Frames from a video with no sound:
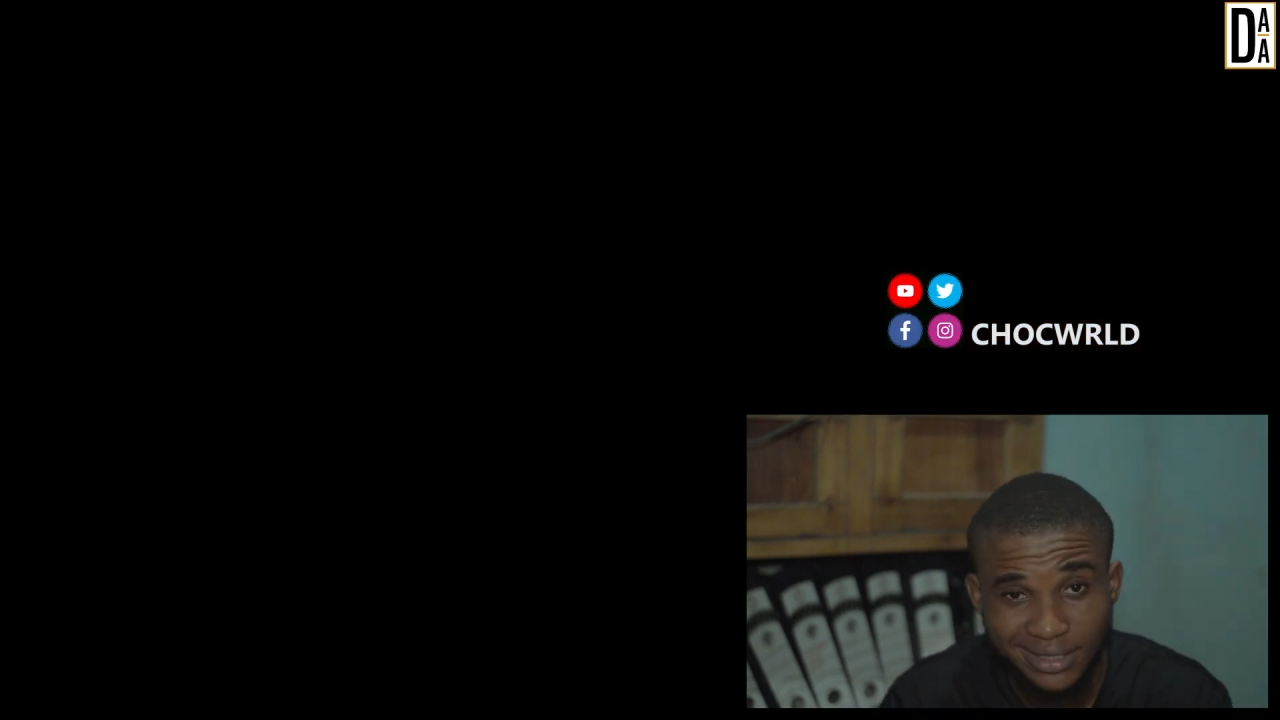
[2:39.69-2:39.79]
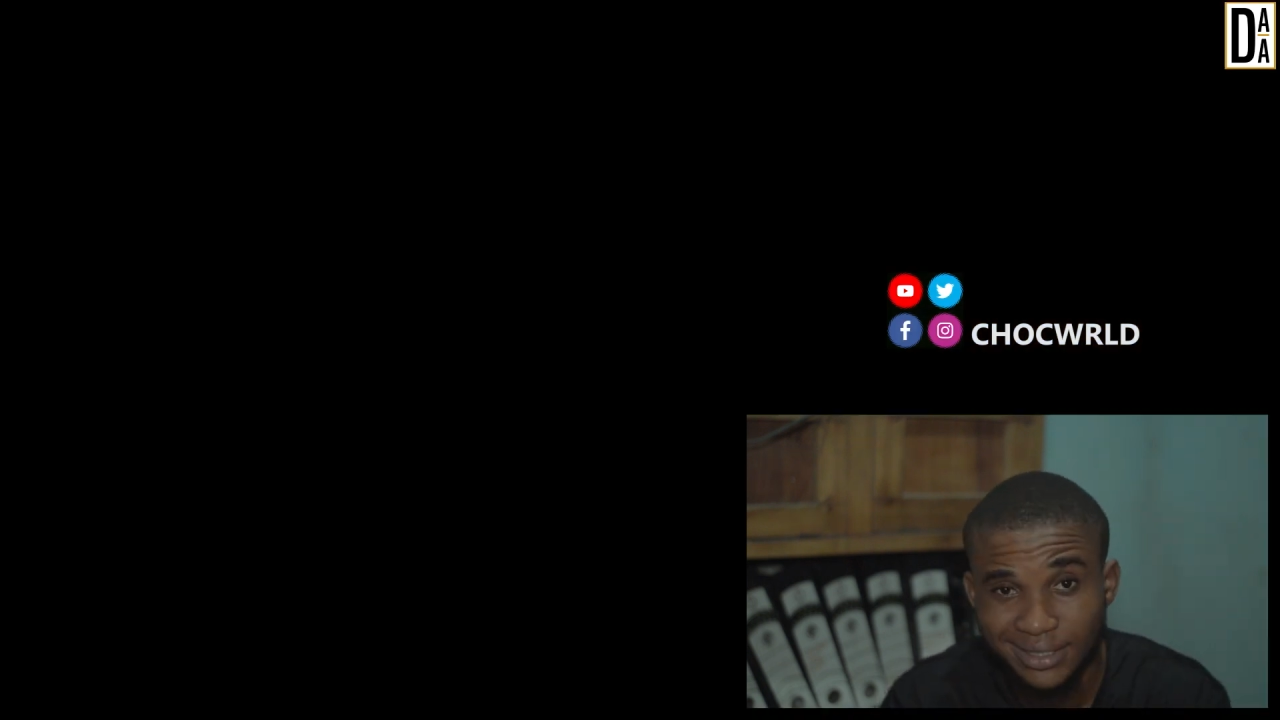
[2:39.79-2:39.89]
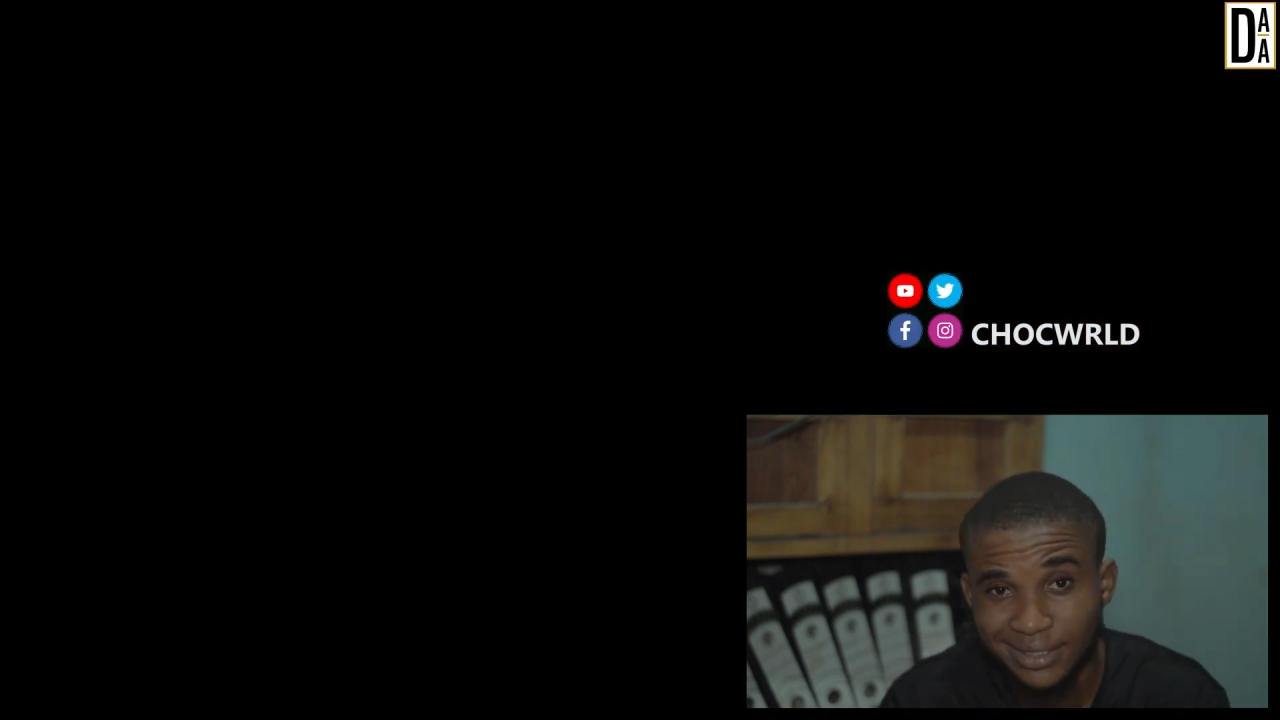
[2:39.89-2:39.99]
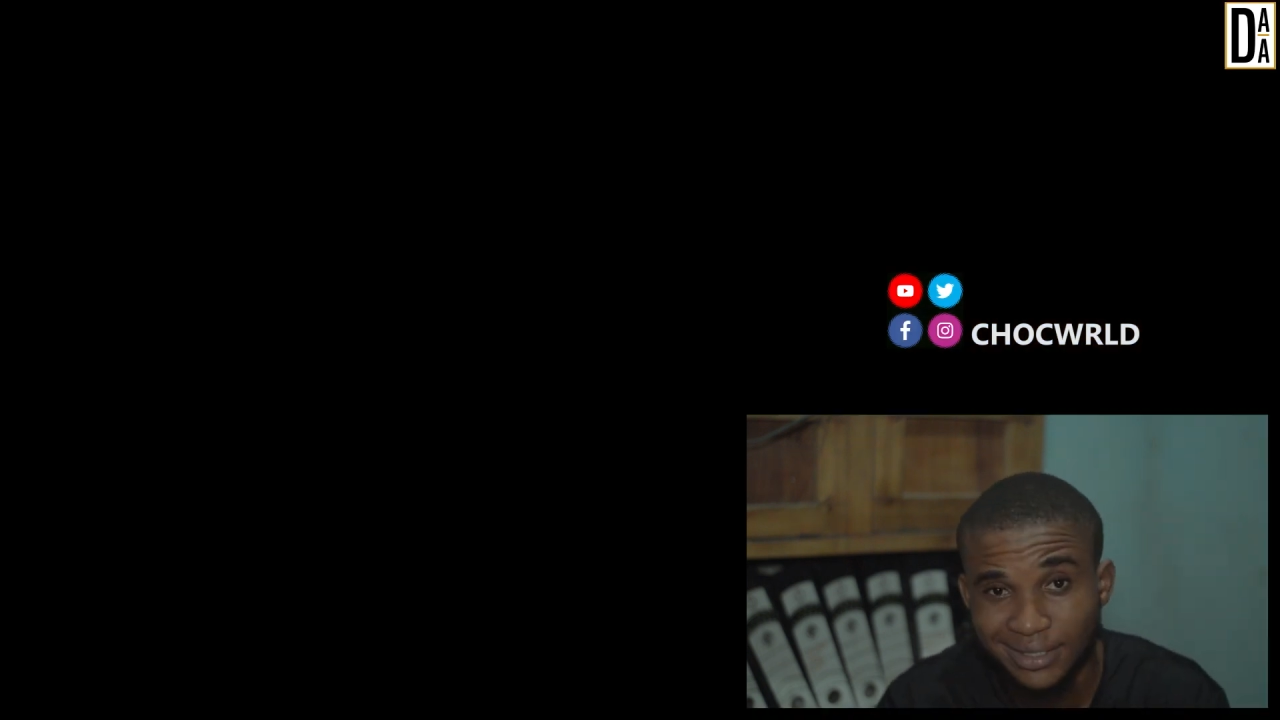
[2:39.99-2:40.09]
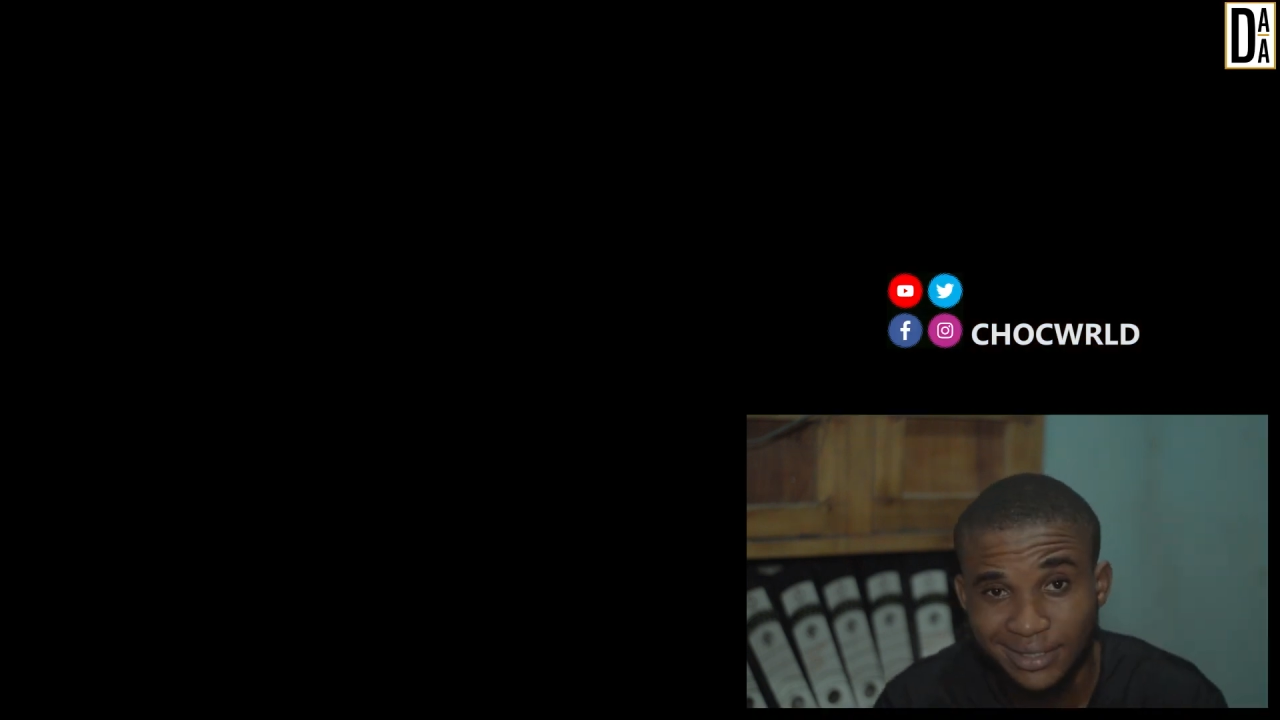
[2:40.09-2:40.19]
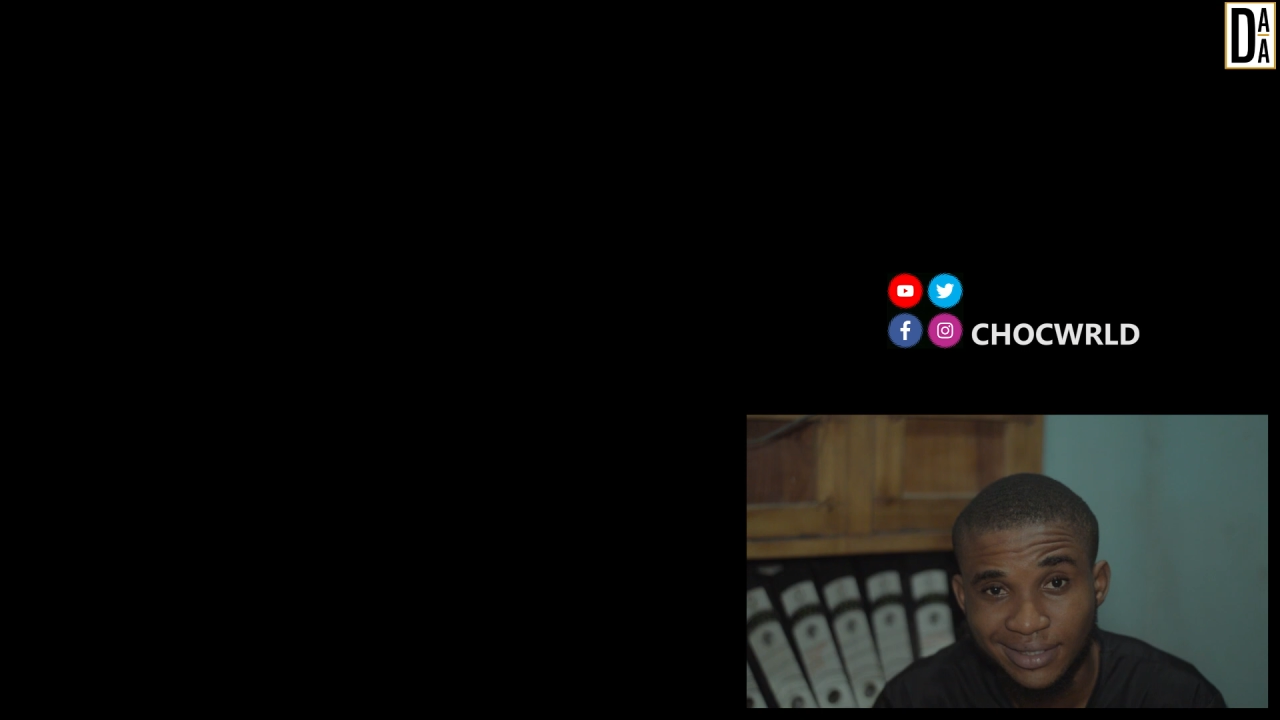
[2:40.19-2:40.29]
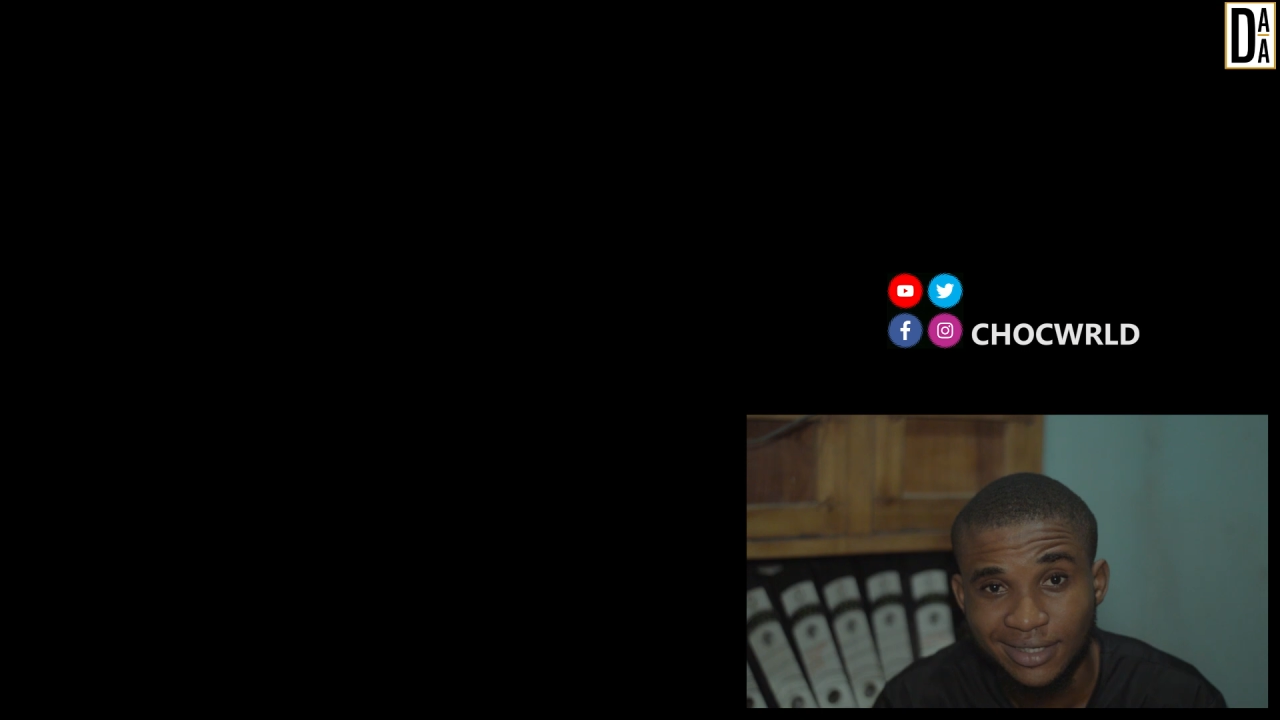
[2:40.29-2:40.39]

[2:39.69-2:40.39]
ended